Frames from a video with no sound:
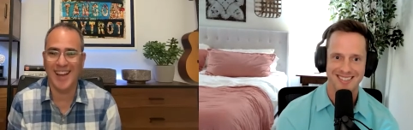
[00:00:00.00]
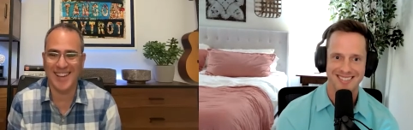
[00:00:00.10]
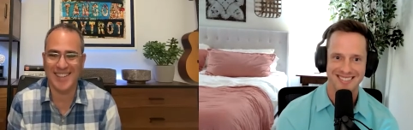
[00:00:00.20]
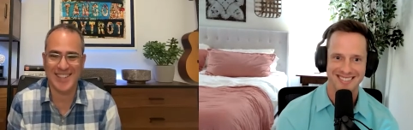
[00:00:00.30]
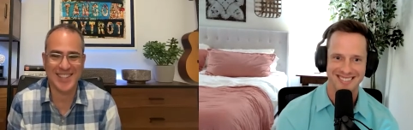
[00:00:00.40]

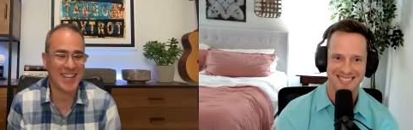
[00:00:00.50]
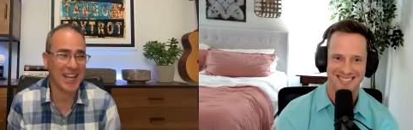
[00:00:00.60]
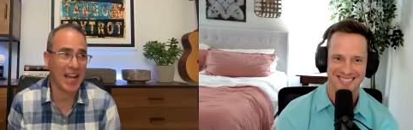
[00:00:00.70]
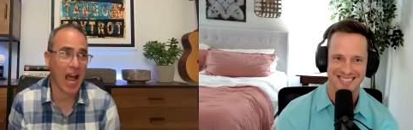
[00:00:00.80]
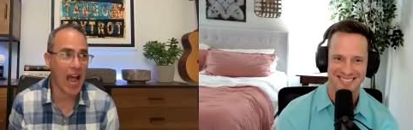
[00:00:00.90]
Speaker 1: Just
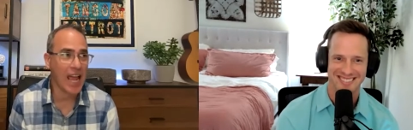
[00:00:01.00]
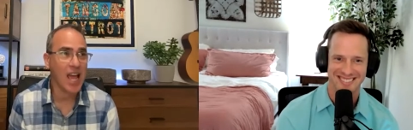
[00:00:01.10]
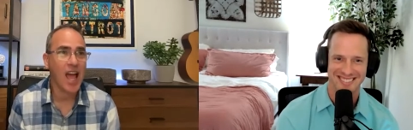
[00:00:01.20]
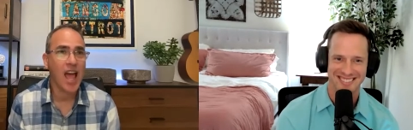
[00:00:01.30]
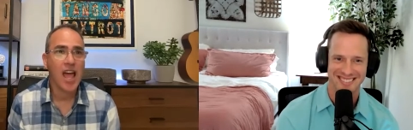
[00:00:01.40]
kidding.
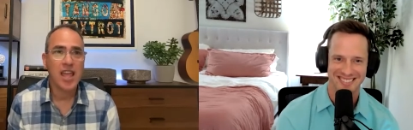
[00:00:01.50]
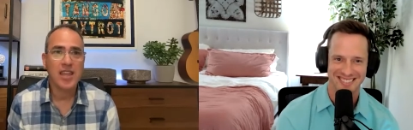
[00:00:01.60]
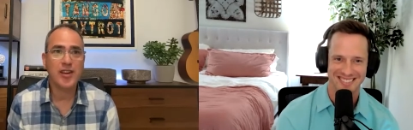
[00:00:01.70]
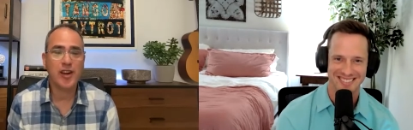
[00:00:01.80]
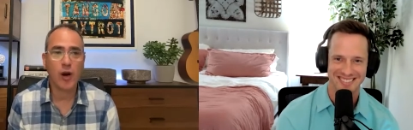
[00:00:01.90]

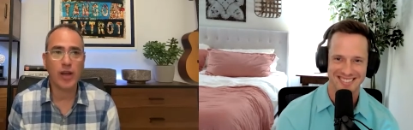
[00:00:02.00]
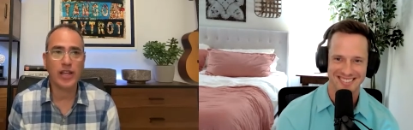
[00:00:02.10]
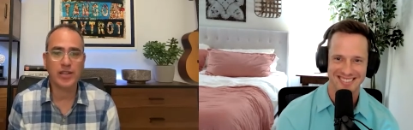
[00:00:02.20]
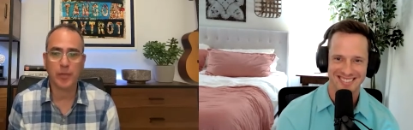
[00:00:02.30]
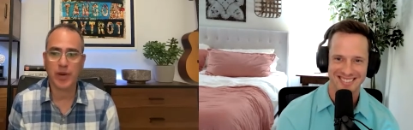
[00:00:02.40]
You know,
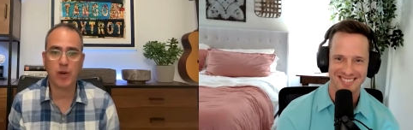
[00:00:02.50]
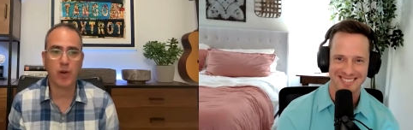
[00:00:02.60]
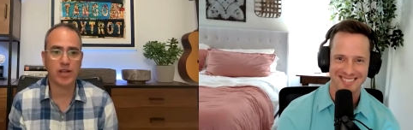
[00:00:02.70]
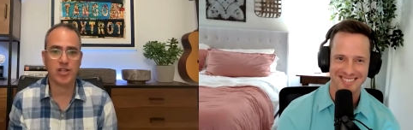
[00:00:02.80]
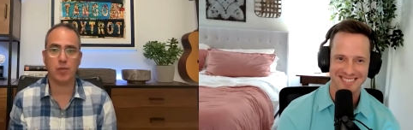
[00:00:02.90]
it's a big
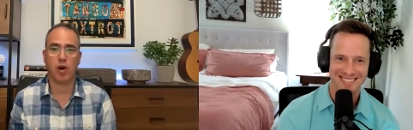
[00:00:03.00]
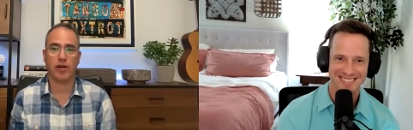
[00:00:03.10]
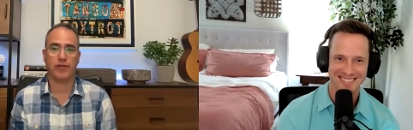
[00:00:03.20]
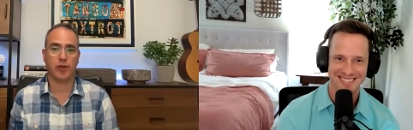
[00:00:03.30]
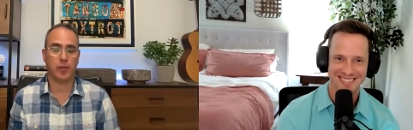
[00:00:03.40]
question
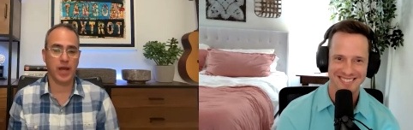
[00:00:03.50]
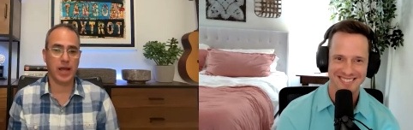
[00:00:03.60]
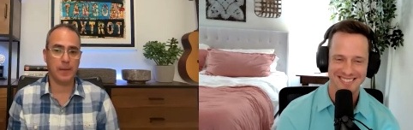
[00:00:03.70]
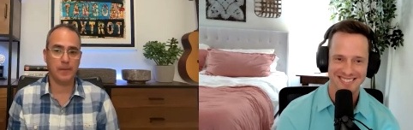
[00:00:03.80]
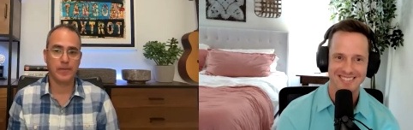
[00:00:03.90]
mark for
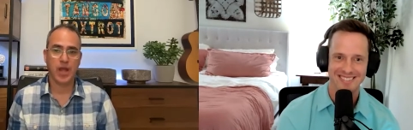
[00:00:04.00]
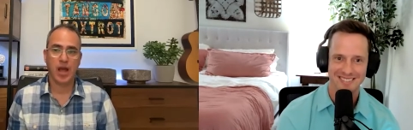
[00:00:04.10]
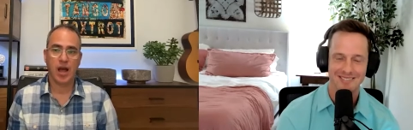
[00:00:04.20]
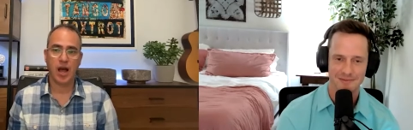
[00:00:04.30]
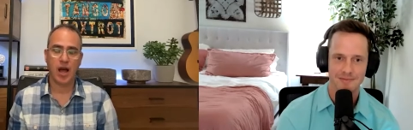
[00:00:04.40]
me.
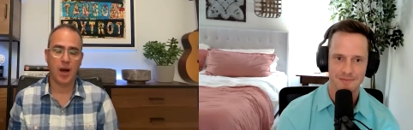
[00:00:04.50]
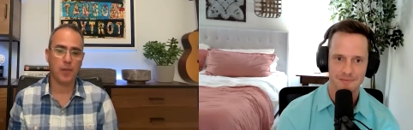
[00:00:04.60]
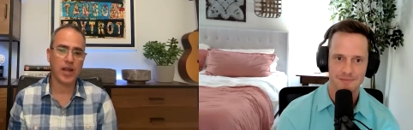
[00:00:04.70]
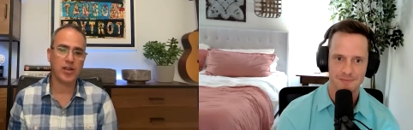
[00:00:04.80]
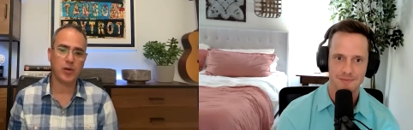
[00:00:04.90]

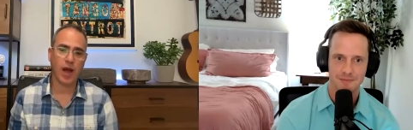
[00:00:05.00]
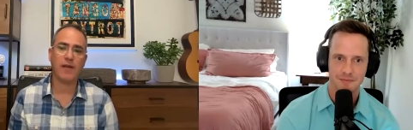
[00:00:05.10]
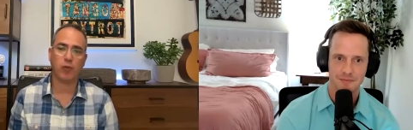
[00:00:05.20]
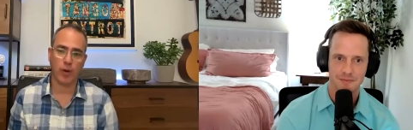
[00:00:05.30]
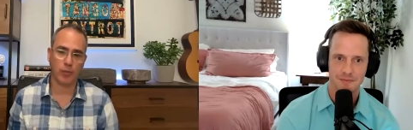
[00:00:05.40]
I do
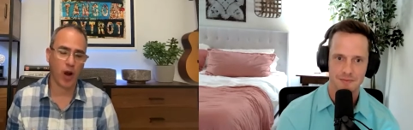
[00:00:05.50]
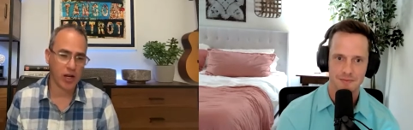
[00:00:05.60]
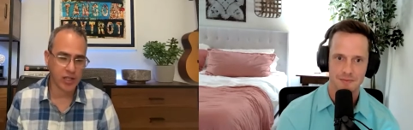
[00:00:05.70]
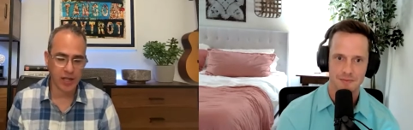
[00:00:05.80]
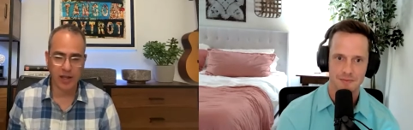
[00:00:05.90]
have one
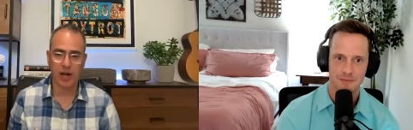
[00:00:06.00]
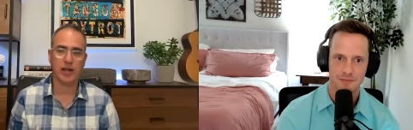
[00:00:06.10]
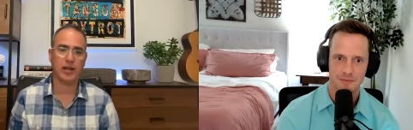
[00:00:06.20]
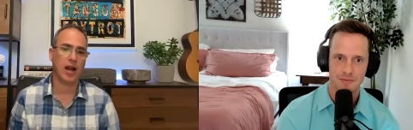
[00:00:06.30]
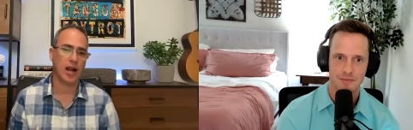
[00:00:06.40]
project that
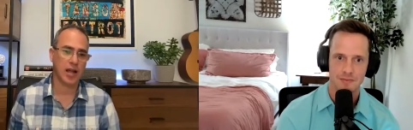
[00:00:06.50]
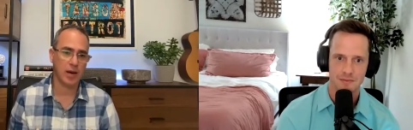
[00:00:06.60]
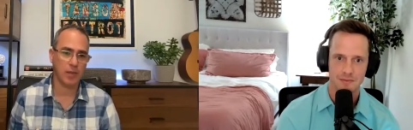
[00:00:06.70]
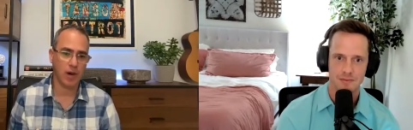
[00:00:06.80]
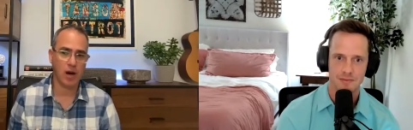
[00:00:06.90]
I
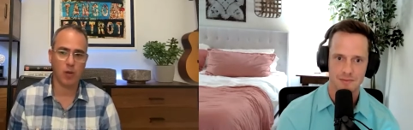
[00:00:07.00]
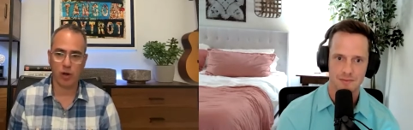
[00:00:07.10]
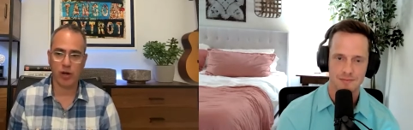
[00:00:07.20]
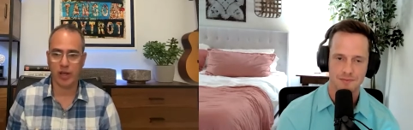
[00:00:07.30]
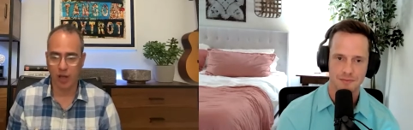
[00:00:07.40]
am
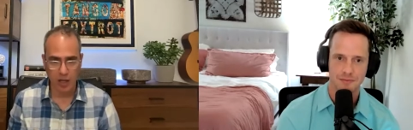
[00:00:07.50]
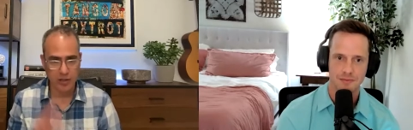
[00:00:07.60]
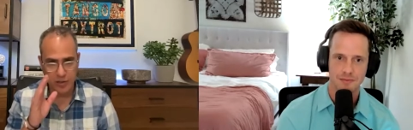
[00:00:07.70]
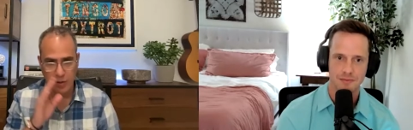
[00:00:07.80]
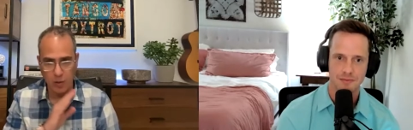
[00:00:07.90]
working on,
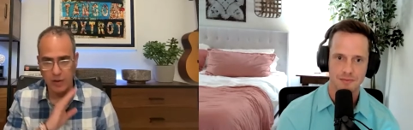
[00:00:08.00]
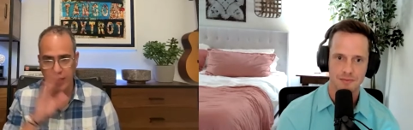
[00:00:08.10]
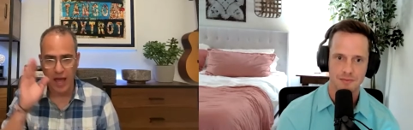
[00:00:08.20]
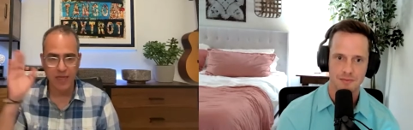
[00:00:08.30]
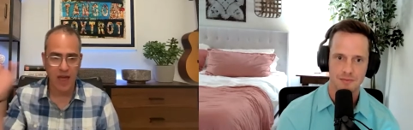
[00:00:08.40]
so
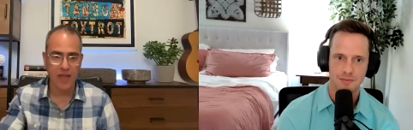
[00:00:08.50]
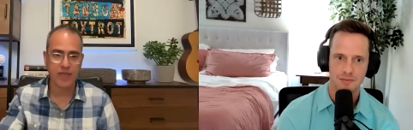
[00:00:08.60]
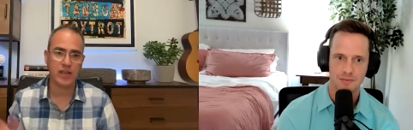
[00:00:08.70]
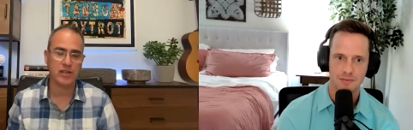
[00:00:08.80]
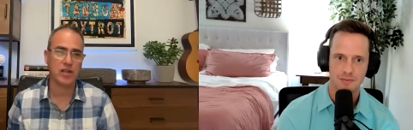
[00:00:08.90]
that
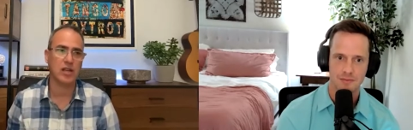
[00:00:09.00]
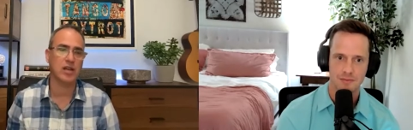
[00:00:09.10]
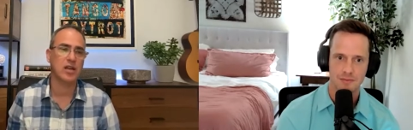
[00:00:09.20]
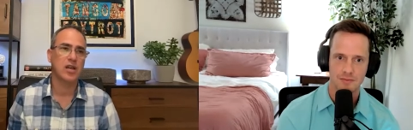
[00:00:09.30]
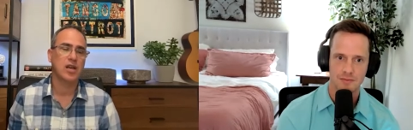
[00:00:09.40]
thing's going
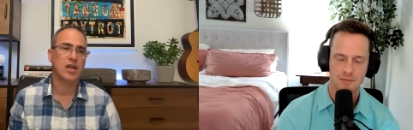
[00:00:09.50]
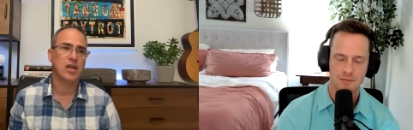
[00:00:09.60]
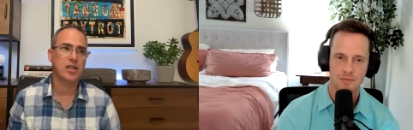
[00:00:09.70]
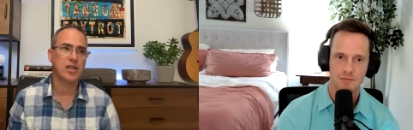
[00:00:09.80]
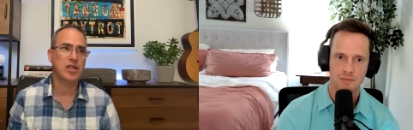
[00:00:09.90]
to
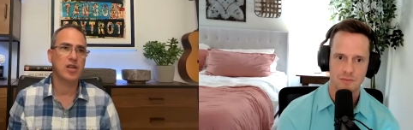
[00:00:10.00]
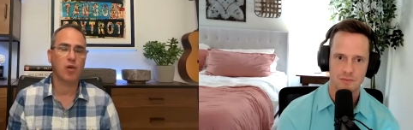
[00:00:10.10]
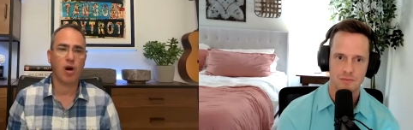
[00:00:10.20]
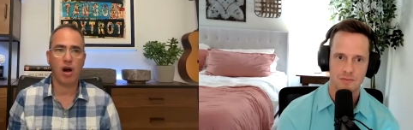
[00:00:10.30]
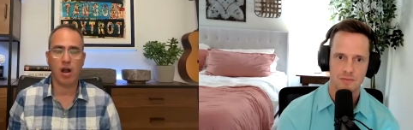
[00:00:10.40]
continue
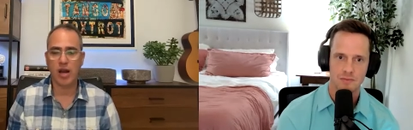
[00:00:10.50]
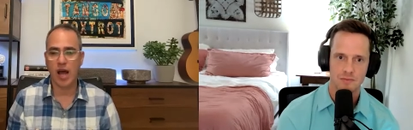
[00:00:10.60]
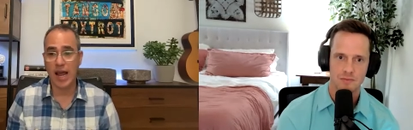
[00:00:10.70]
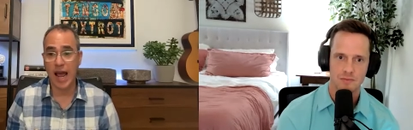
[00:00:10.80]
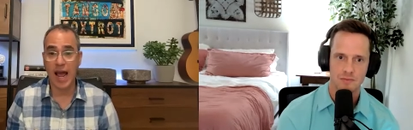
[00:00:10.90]
on.
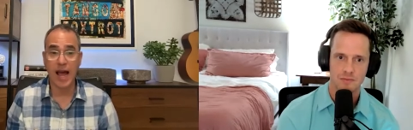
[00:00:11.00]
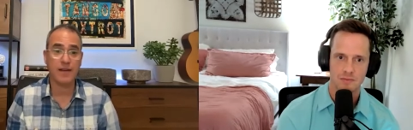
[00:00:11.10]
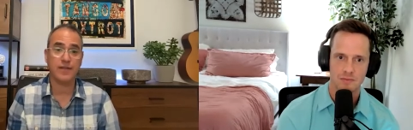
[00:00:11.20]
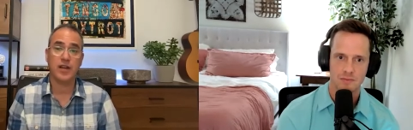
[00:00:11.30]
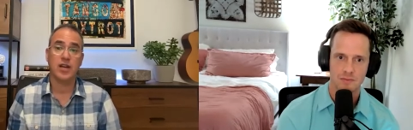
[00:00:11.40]
I
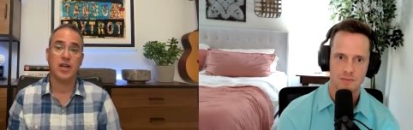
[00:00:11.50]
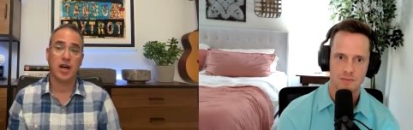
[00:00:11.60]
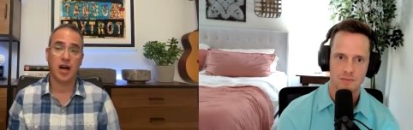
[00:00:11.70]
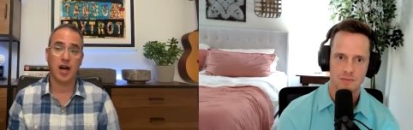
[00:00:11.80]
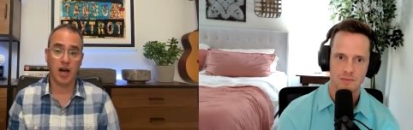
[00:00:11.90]
have
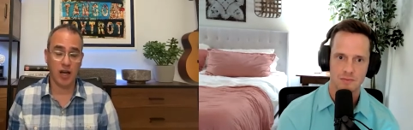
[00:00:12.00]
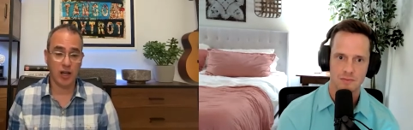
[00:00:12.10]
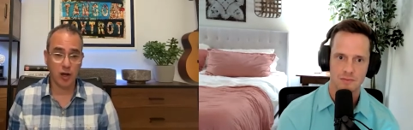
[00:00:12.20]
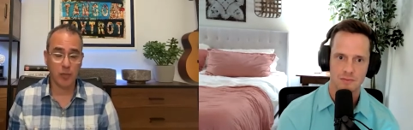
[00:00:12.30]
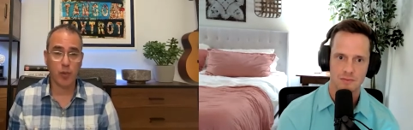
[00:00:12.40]
a
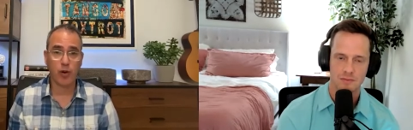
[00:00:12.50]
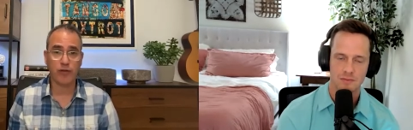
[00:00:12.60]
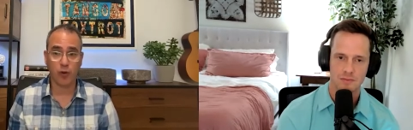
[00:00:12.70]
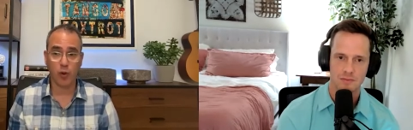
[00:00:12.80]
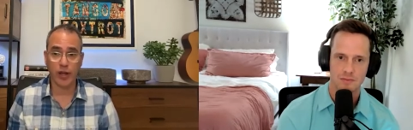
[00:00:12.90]
good
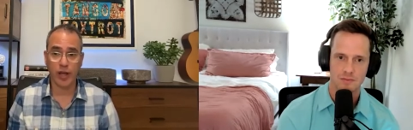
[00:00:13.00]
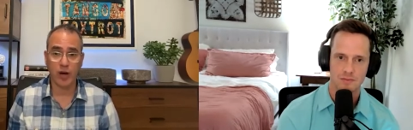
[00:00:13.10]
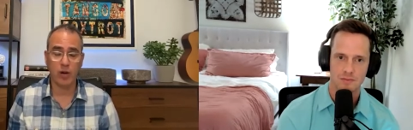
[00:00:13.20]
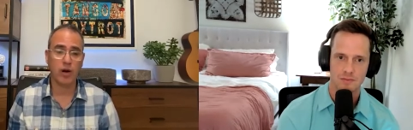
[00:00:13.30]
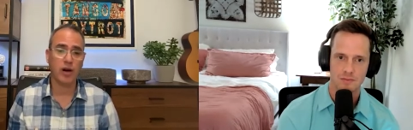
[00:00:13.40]

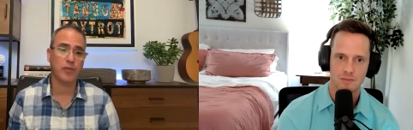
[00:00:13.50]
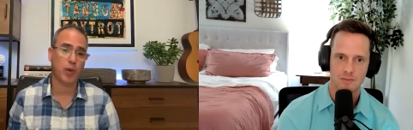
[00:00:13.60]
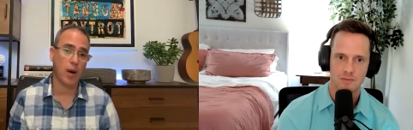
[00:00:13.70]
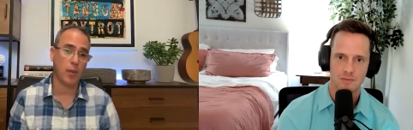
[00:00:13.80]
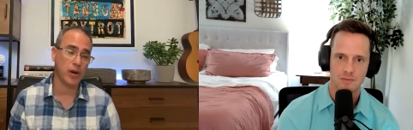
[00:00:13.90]
portfolio of
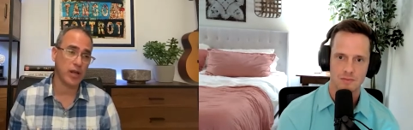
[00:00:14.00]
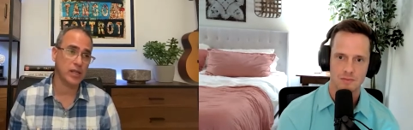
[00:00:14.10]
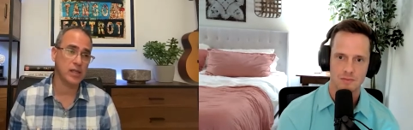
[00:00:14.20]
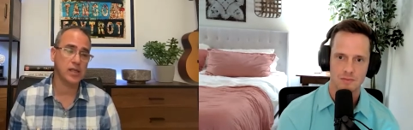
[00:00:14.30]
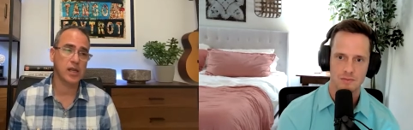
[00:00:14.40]

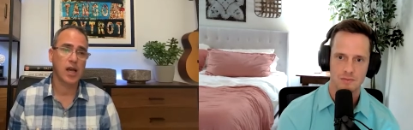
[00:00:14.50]
properties.